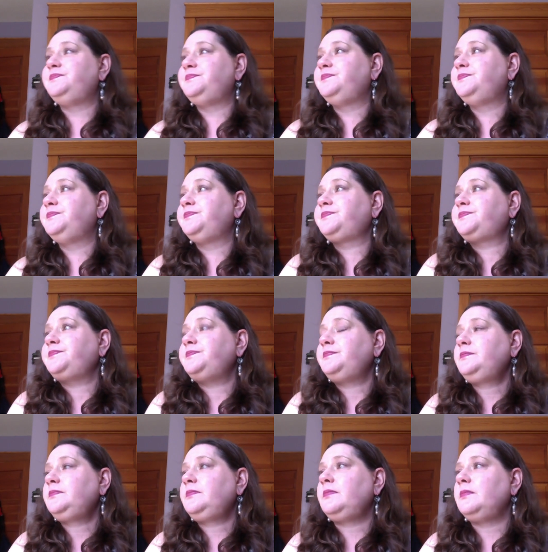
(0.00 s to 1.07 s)

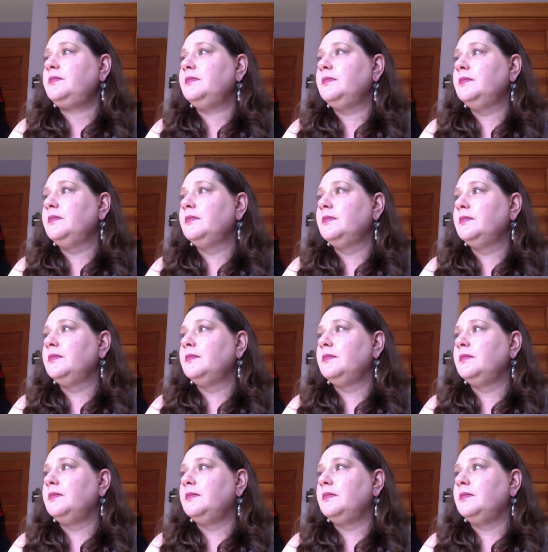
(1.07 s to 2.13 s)

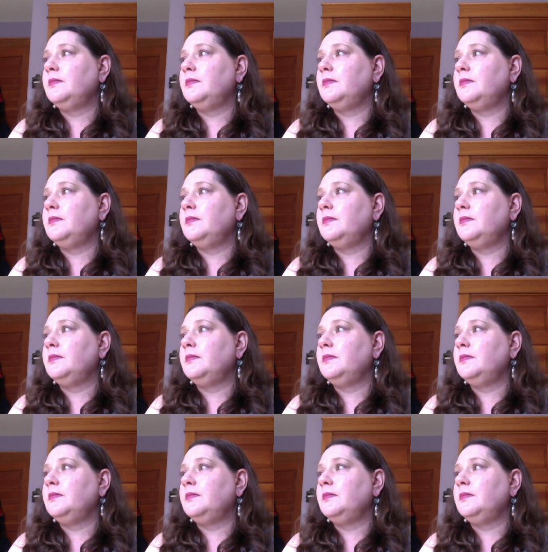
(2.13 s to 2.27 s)
[no speech]